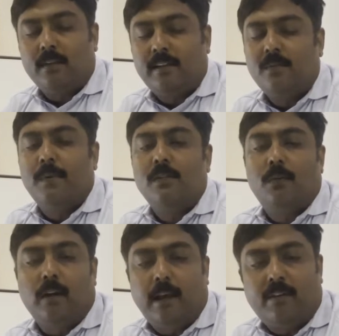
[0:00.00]
6 months
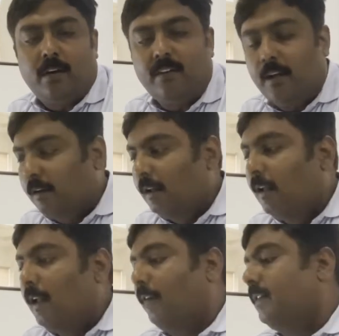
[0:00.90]
only, after reviewing
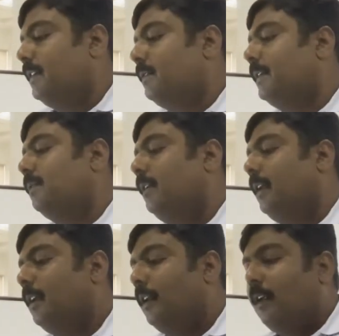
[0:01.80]
after 6 months only.